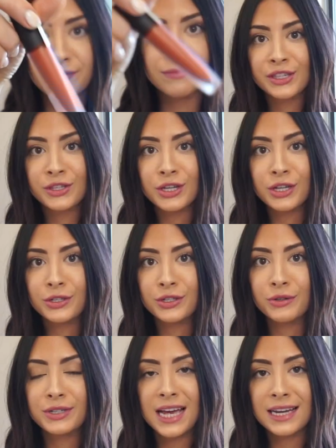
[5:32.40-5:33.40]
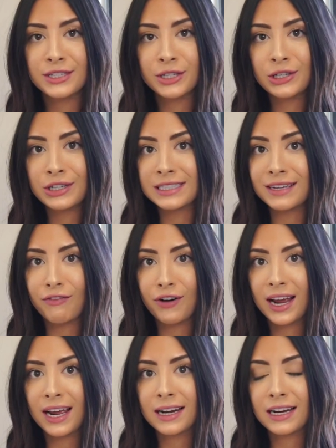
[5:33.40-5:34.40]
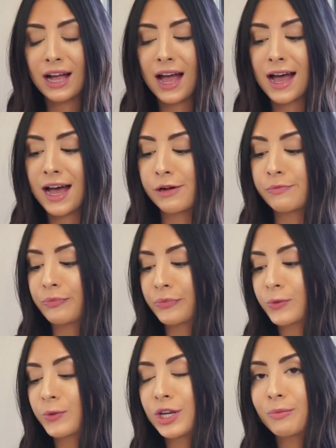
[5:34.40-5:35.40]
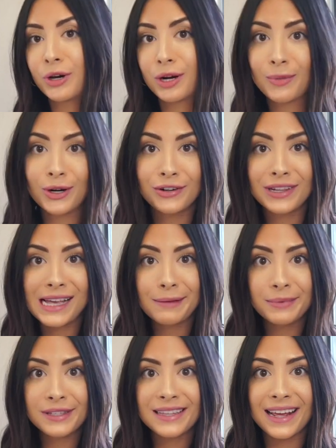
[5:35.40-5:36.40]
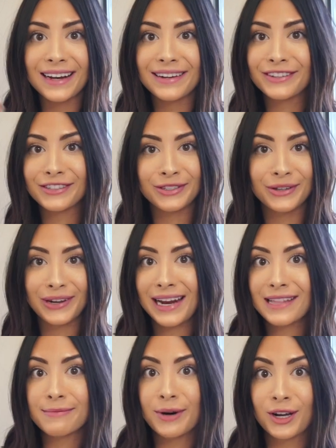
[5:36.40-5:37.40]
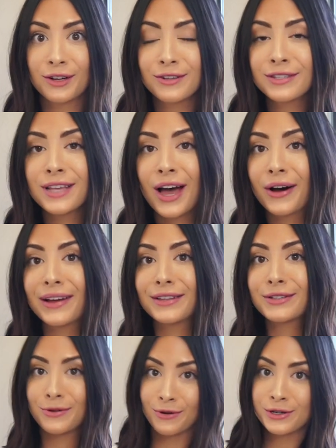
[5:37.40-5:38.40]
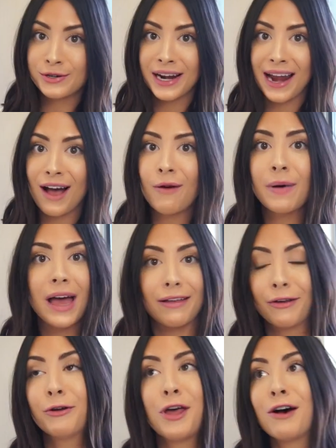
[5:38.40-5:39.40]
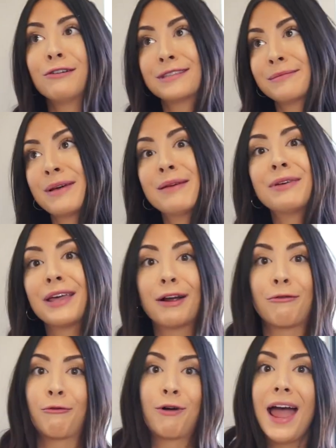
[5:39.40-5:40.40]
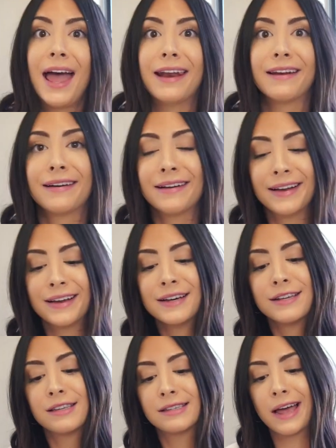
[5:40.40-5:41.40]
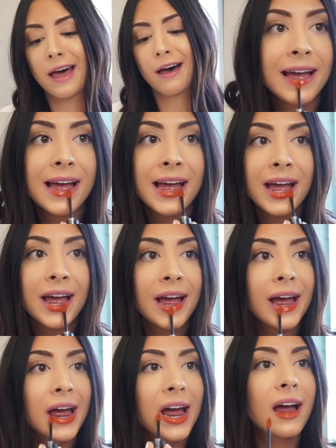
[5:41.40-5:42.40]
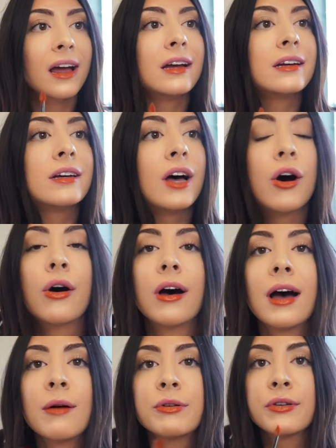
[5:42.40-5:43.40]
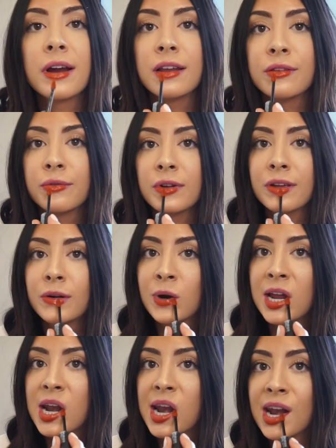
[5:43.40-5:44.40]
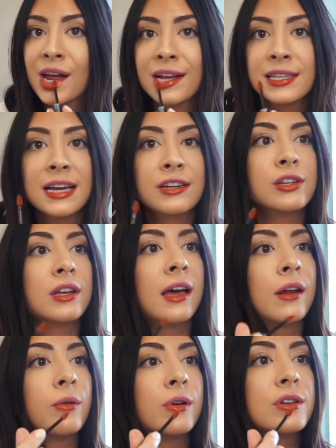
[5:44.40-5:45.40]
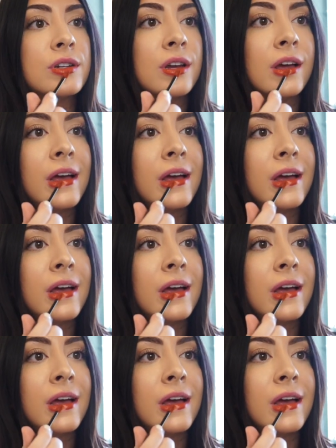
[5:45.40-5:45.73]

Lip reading: These do tend to look different when you put them on your lips than just looking at the bottle. So it looks orange right now, but who knows? It may be like red. So, oh, I was right. It's really red. No, it's actually kind of orange.